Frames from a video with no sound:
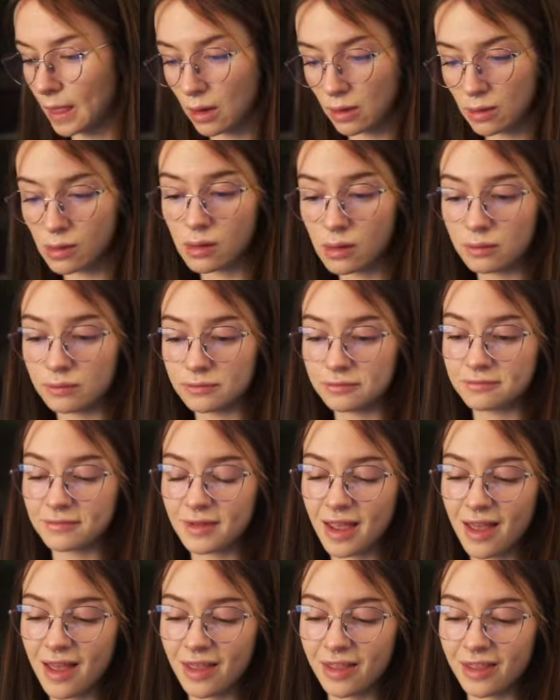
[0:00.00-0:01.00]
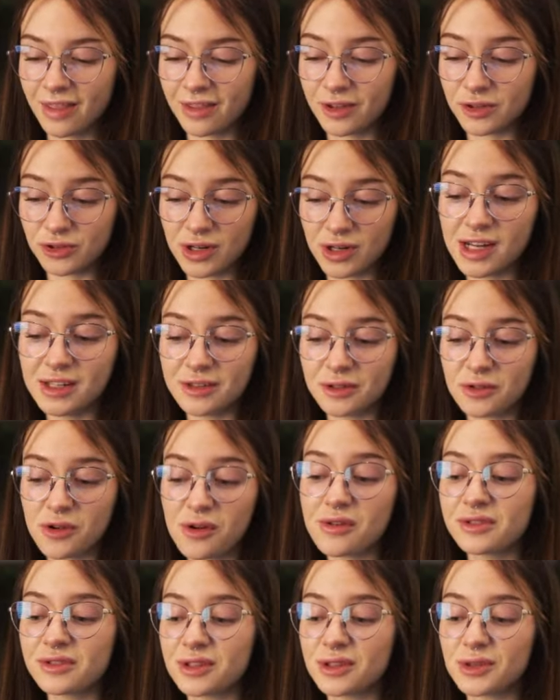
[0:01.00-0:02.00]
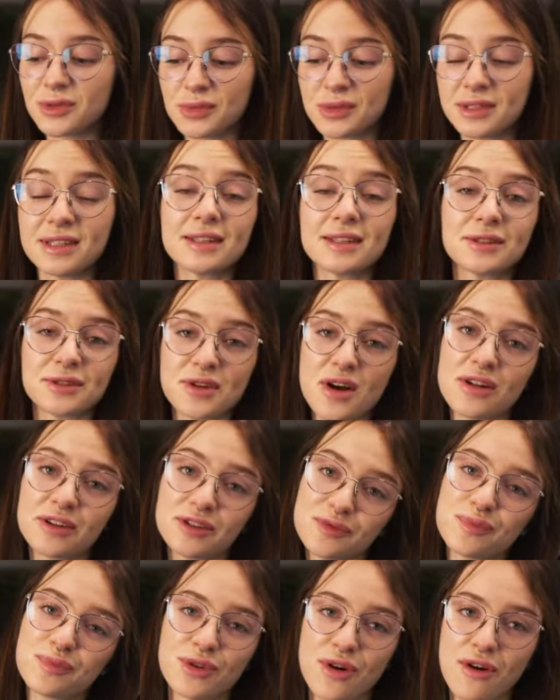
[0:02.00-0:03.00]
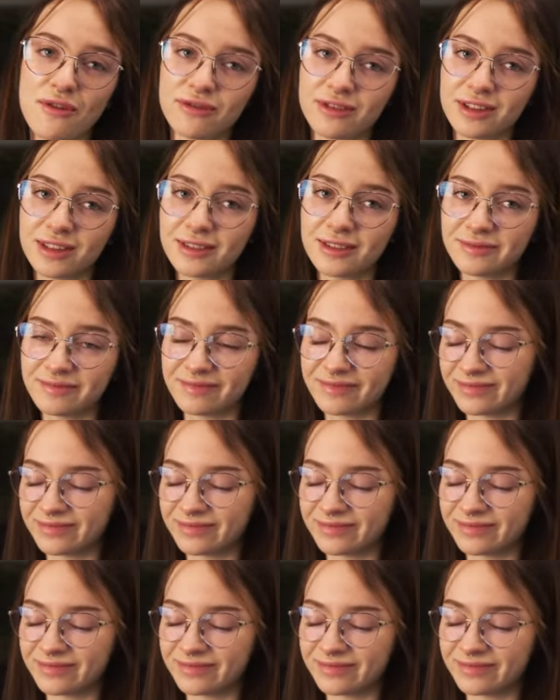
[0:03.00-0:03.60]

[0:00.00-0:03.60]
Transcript: Oh, the trade closes with a solid profit.